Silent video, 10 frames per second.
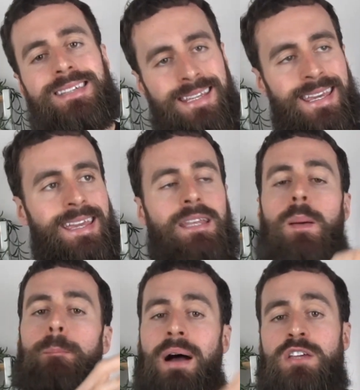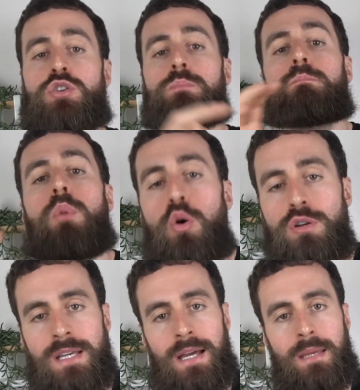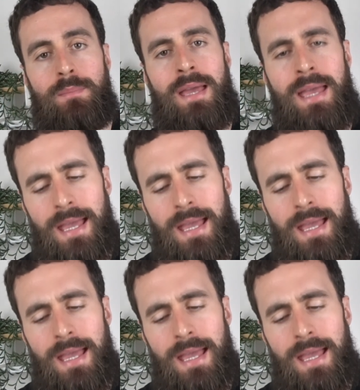again buys you more time